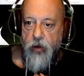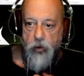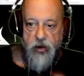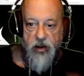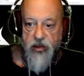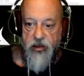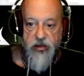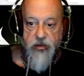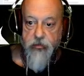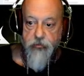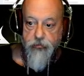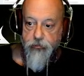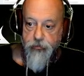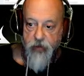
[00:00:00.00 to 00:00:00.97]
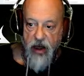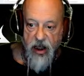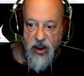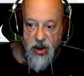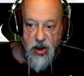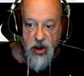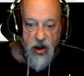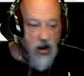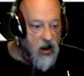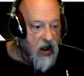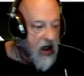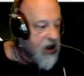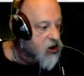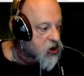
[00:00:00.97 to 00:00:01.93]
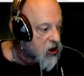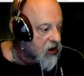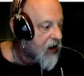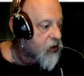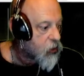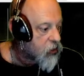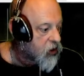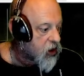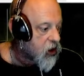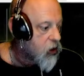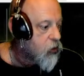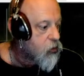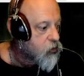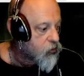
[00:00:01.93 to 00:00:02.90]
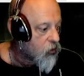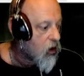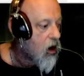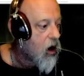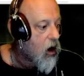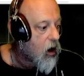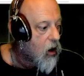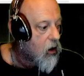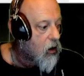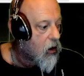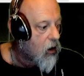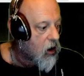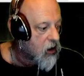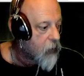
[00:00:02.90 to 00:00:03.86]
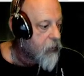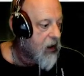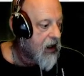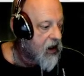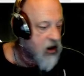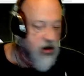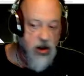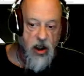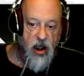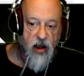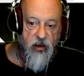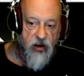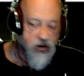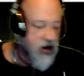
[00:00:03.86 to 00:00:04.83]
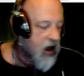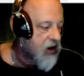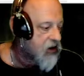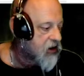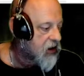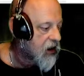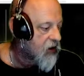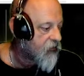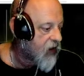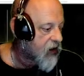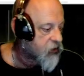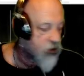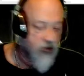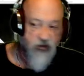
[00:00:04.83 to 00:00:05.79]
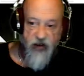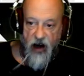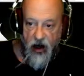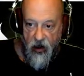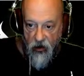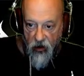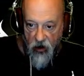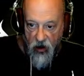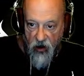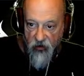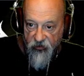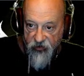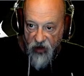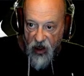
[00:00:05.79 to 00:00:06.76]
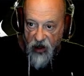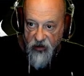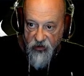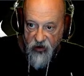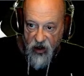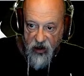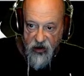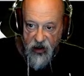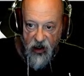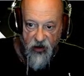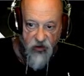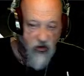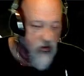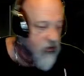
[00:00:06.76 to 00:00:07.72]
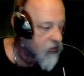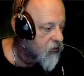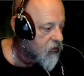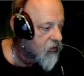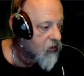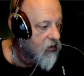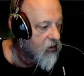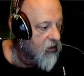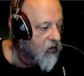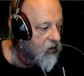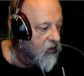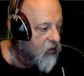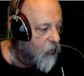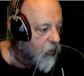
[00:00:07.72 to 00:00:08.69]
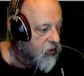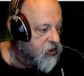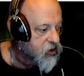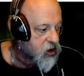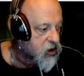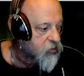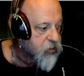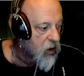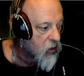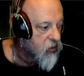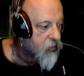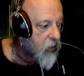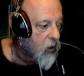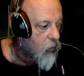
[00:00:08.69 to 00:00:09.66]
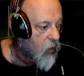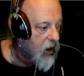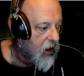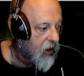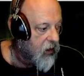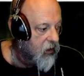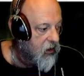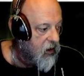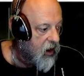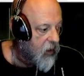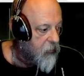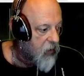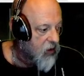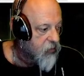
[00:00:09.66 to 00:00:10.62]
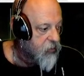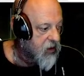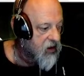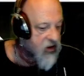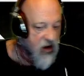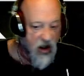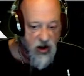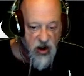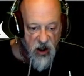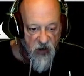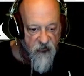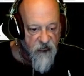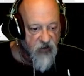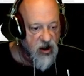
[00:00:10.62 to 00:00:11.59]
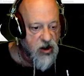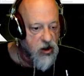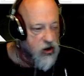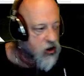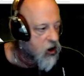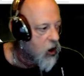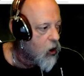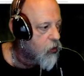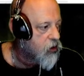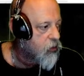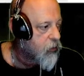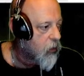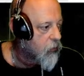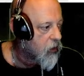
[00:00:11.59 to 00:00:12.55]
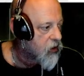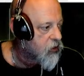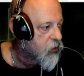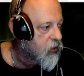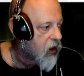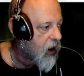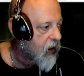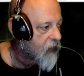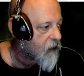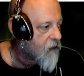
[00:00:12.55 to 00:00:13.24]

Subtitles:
this is each letter that you draw on a page is a tiny little vector file of lines like this, which just blows me away. It must be such efficient code to be able to do that.